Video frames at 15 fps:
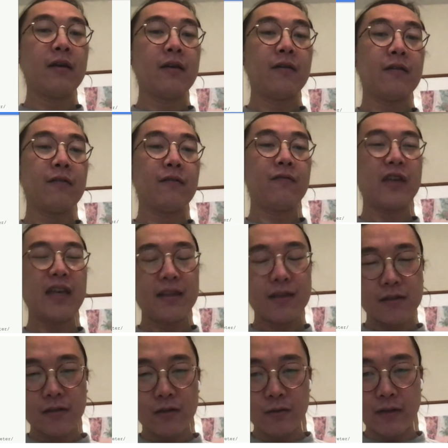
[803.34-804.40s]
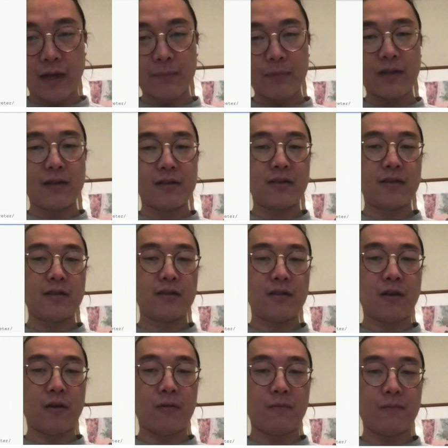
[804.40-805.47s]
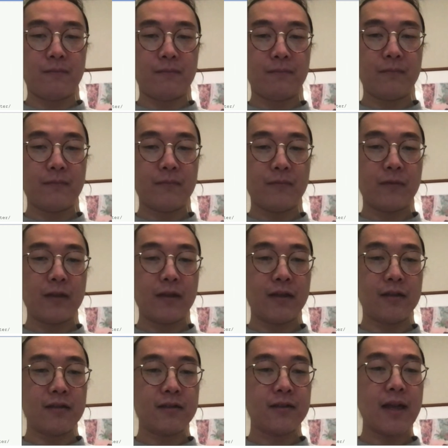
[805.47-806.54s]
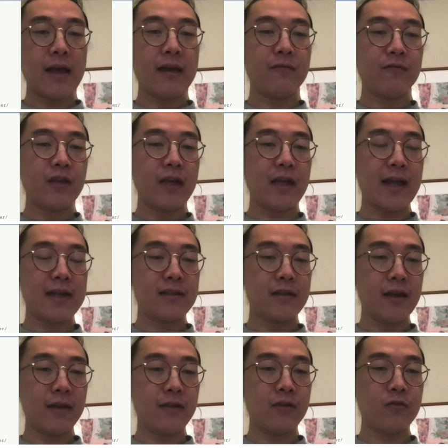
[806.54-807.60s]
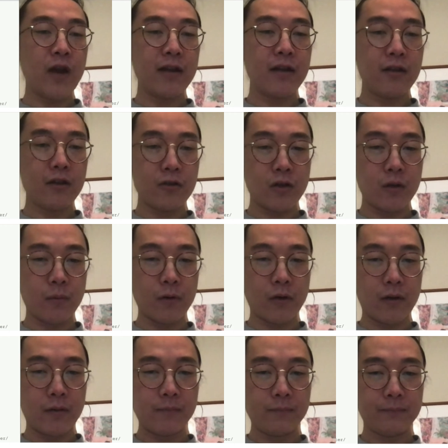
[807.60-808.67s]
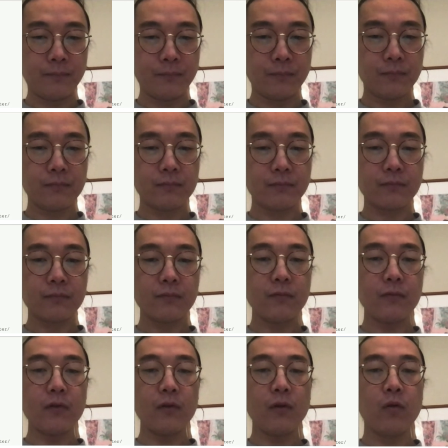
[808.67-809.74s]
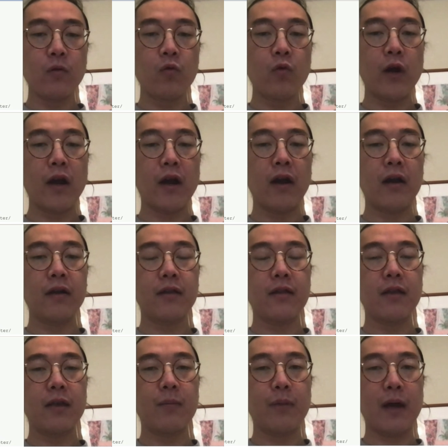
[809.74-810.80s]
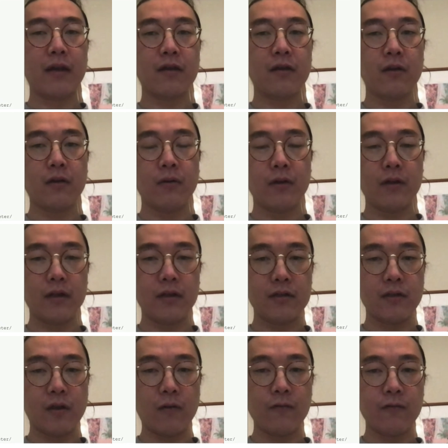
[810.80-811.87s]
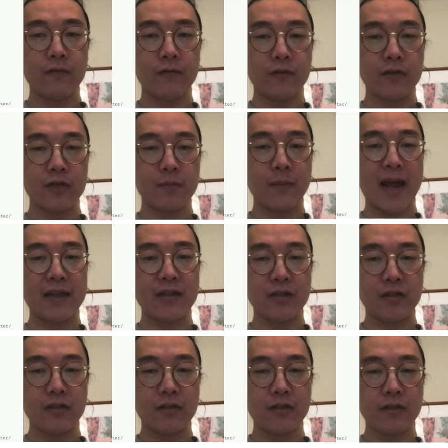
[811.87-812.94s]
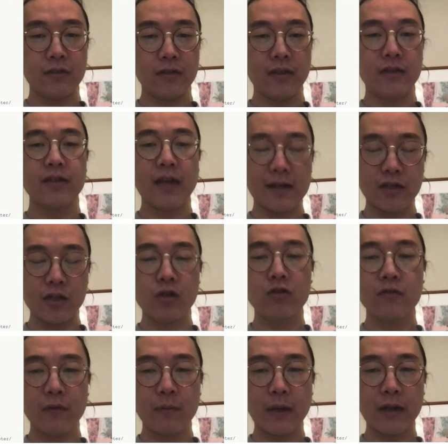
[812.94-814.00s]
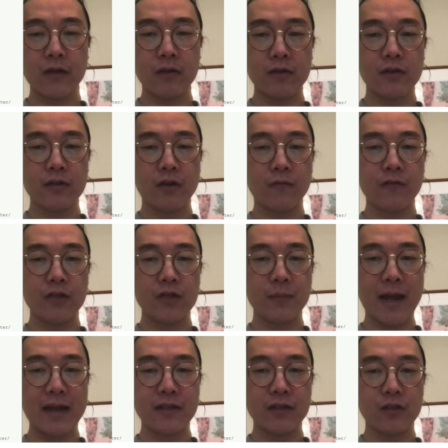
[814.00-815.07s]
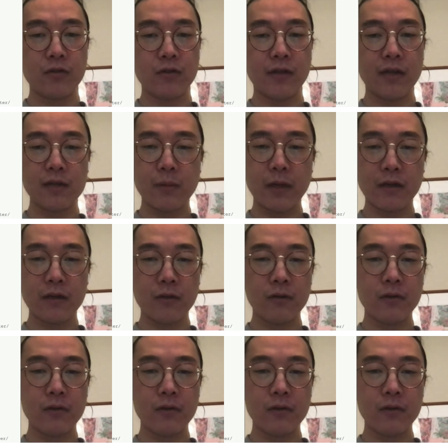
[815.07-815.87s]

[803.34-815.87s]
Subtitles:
V8 doesn't do that because it is slow. Instead, V8 has a threaded interpreter where the bytecode itself dispatches, each execution of the bytecode itself dispatches to the next bytecode.